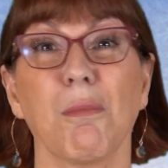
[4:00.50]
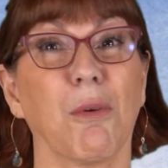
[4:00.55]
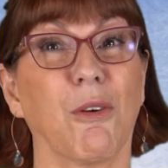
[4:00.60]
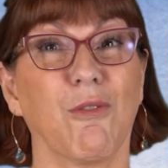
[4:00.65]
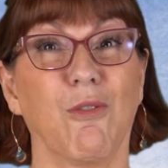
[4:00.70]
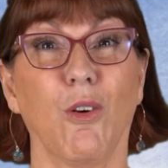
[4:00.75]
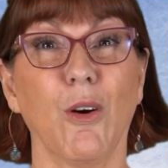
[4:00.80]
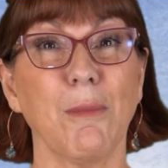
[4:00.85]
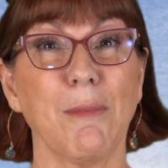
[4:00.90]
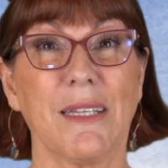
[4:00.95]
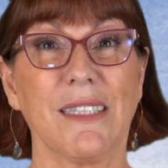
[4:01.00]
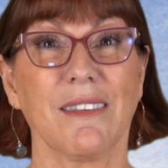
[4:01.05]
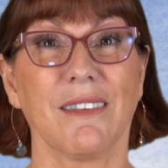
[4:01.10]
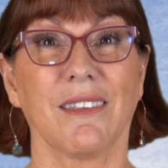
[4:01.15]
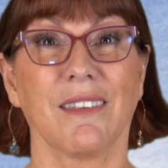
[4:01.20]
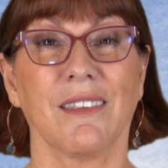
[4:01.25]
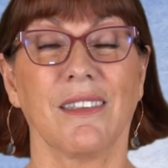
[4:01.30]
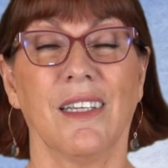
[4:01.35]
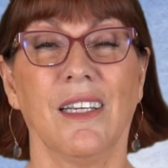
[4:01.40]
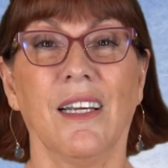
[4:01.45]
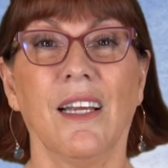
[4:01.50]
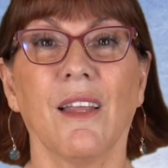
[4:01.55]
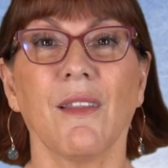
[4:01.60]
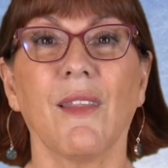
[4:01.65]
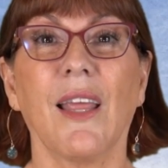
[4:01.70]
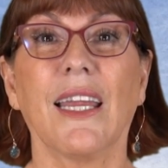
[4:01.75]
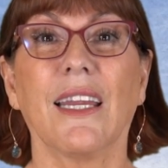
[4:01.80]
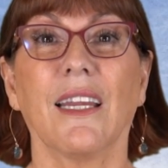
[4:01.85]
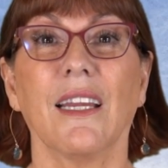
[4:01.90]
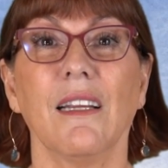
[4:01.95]
performance.
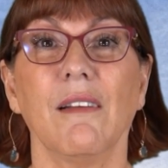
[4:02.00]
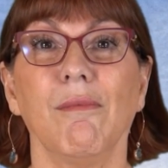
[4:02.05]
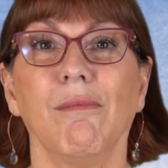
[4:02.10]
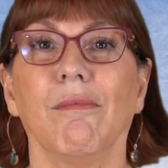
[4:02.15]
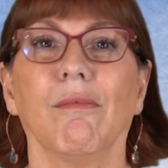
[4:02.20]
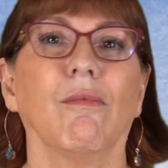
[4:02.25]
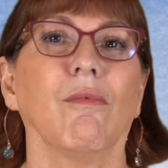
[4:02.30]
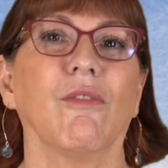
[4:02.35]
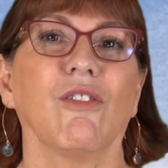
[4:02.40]
They can